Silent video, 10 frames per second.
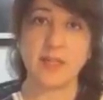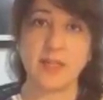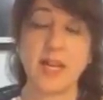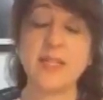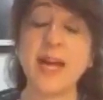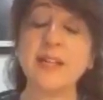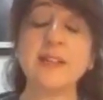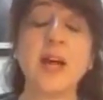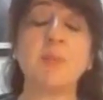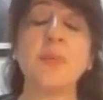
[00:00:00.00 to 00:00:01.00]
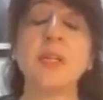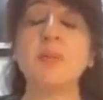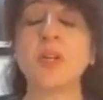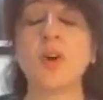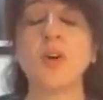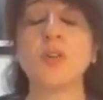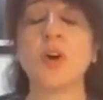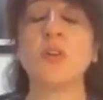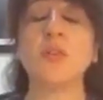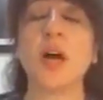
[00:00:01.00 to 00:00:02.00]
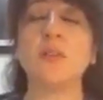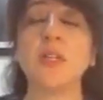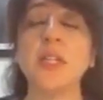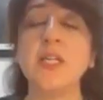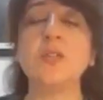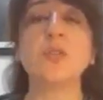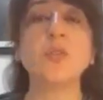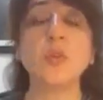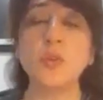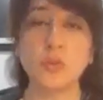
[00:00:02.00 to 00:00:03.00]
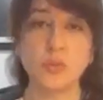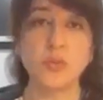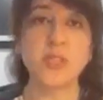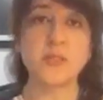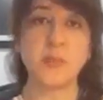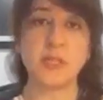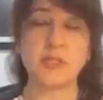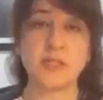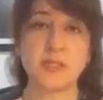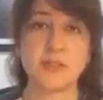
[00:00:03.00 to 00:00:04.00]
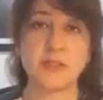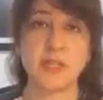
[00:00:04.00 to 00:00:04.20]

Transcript: And that is happening because of our need to grow through those experiences.